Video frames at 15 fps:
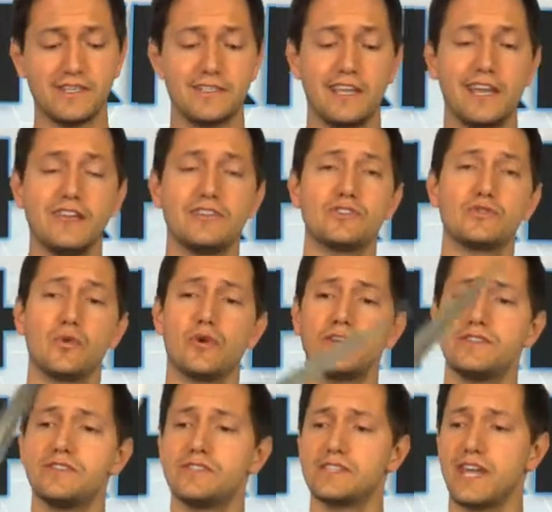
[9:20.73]
Sting Sword
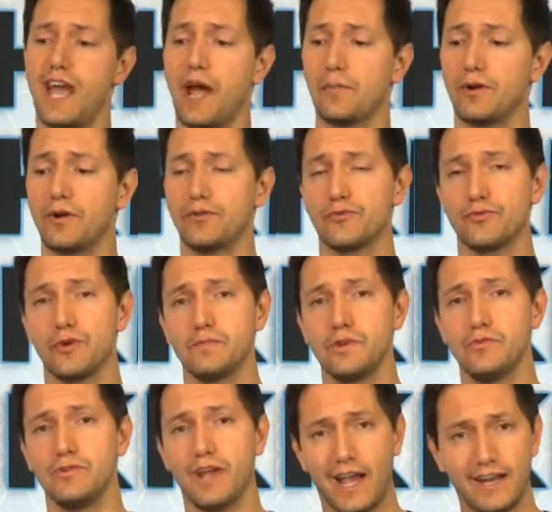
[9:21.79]
and Scabbard from
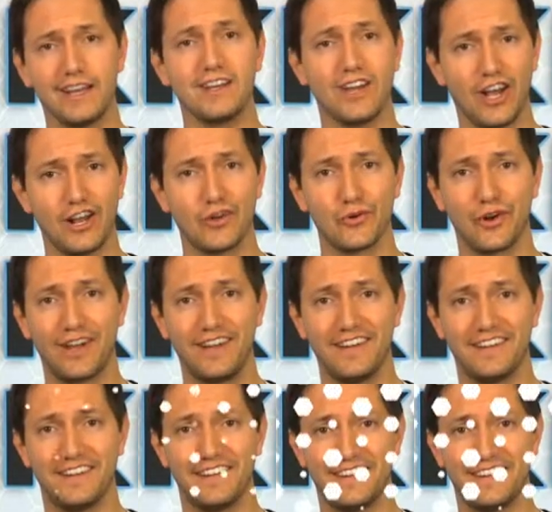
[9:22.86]
United Cutlery.